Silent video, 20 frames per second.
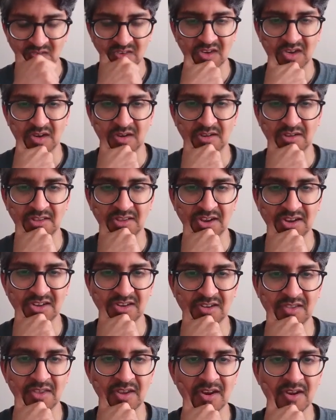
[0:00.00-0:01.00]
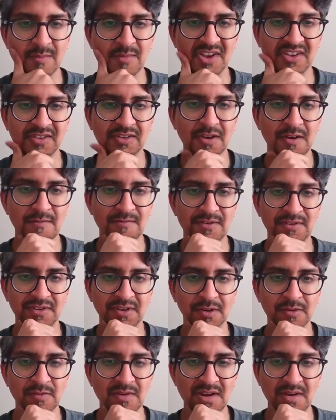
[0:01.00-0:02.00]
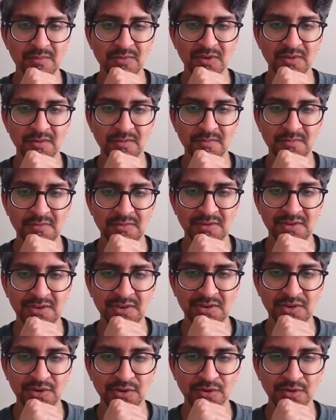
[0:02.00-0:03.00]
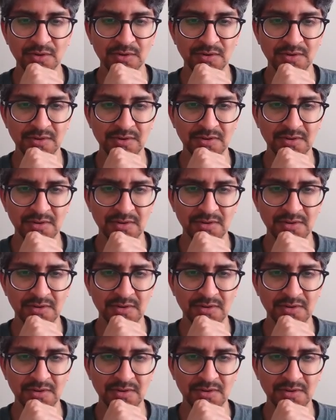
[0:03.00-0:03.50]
I like to think of myself as a grammar nerd.